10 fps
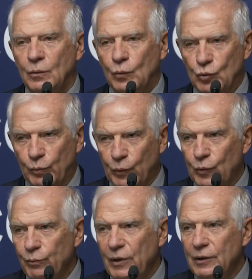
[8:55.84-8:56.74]
To
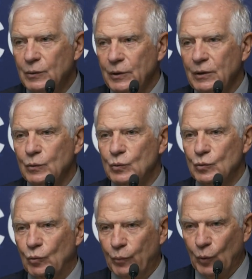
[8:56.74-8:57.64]
support military,
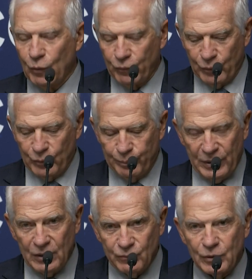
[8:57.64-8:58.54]
to support for
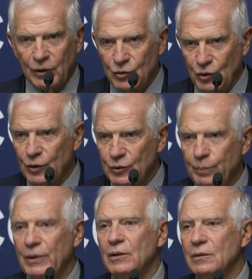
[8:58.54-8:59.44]
peace, for a
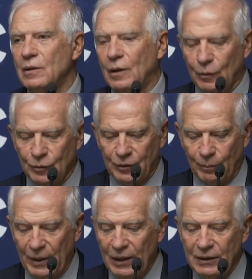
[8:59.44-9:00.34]
just peace,
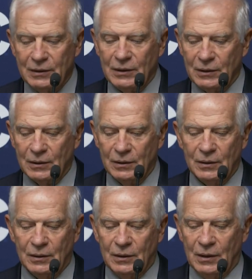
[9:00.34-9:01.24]
accountability,
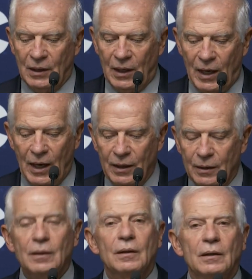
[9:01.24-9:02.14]

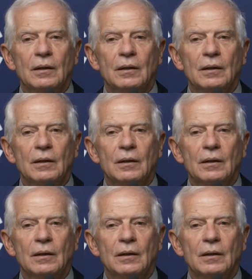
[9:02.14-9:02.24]
and